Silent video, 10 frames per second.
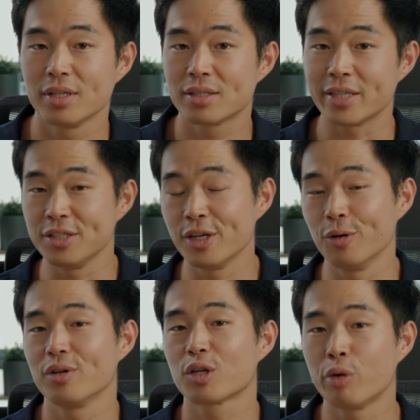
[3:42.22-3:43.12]
Side
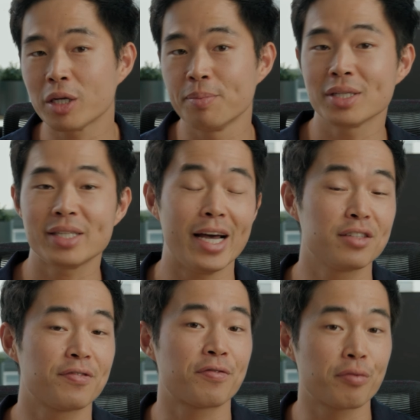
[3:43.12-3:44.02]
note, QuickBooks
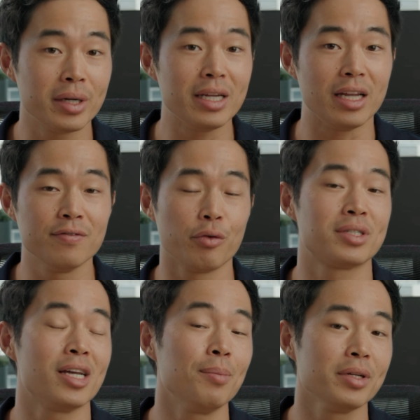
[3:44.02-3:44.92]
has free invoice
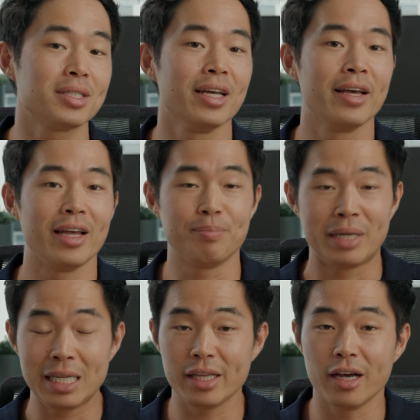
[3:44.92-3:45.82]
templates in
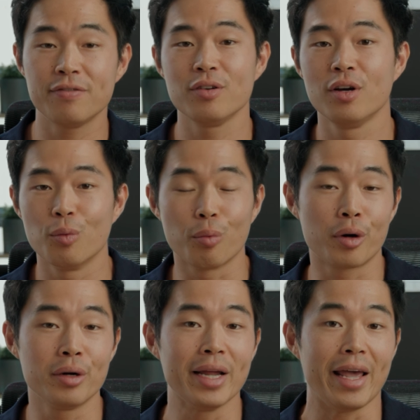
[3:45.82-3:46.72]
PDF,
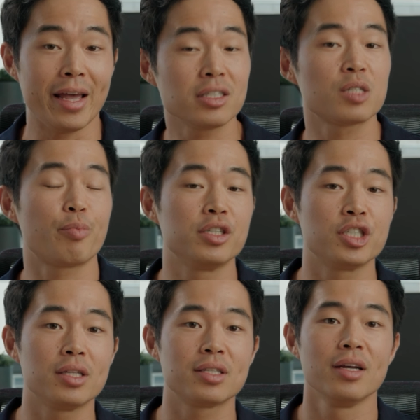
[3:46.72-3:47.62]
Word, and
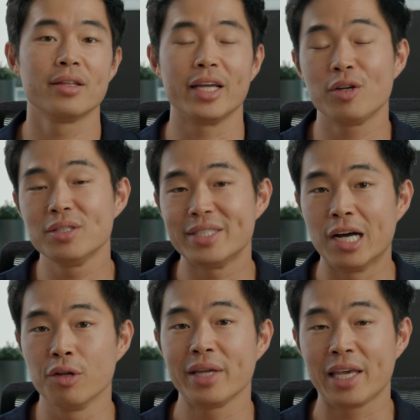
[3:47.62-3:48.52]
spreadsheets that you can
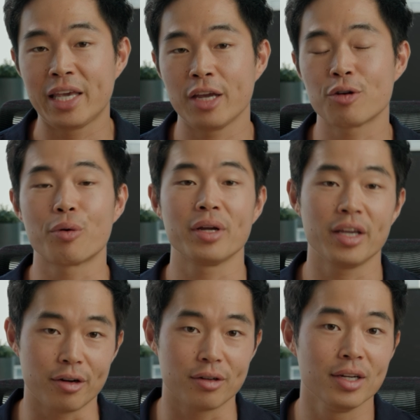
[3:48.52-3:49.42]
download here or
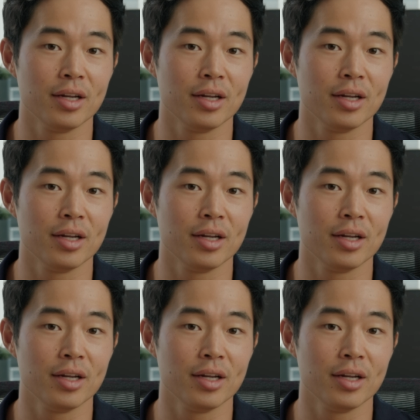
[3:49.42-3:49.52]
here.